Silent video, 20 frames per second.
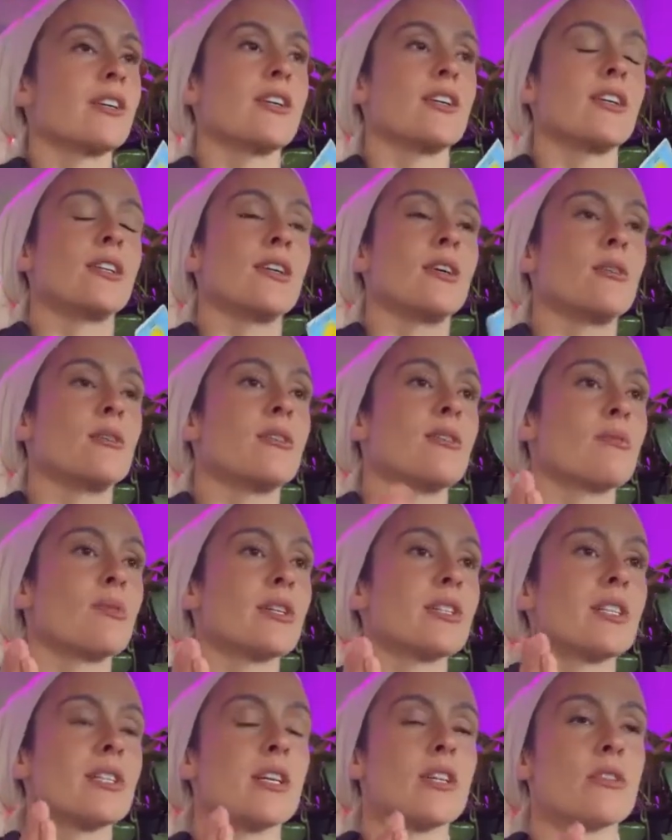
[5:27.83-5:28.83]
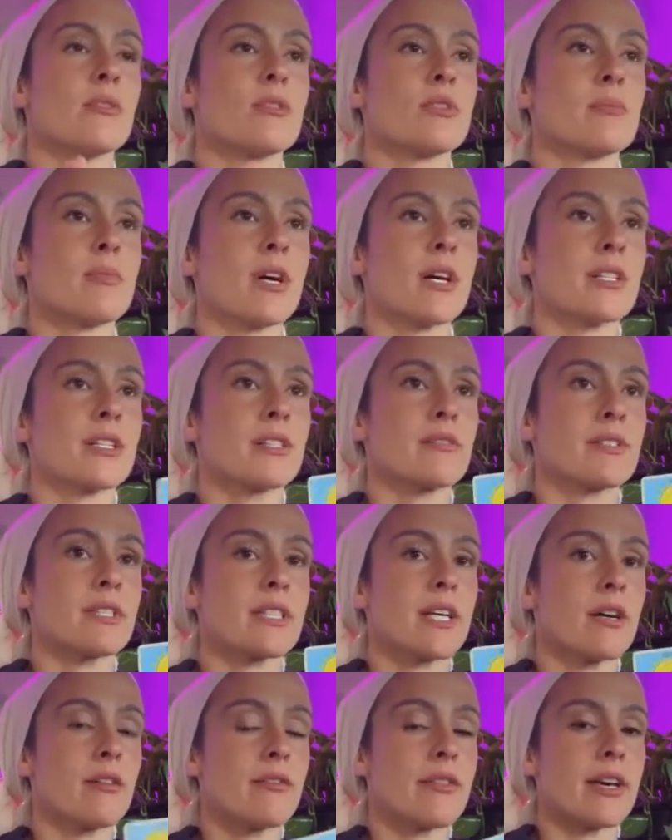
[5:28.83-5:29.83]
you know, working on those parts of
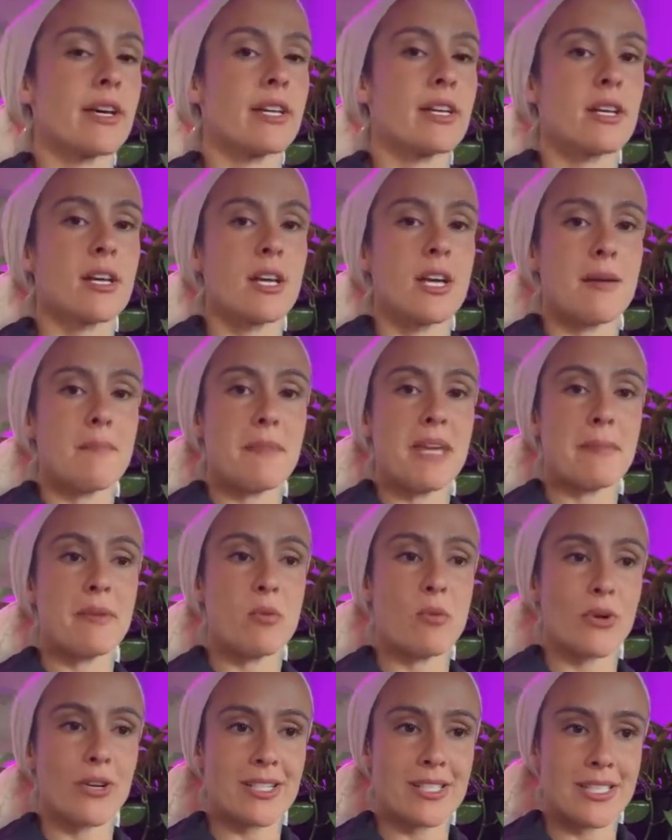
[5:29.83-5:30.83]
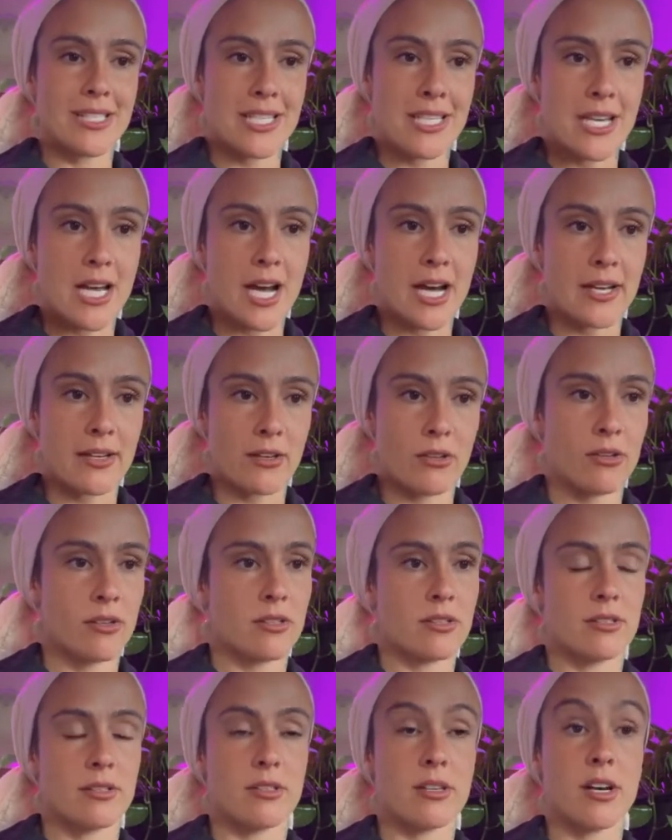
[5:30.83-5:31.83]
self that maybe we're in
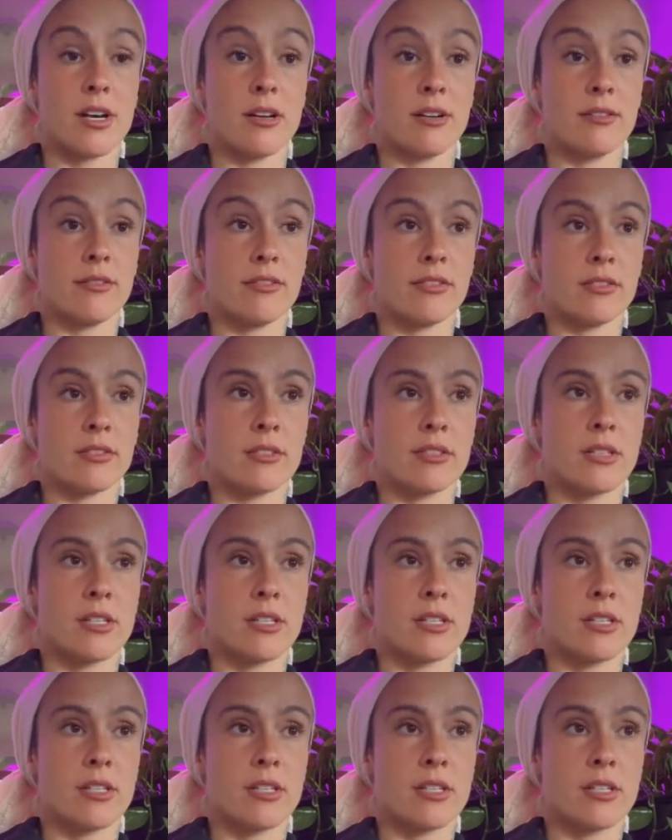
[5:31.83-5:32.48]
denial of,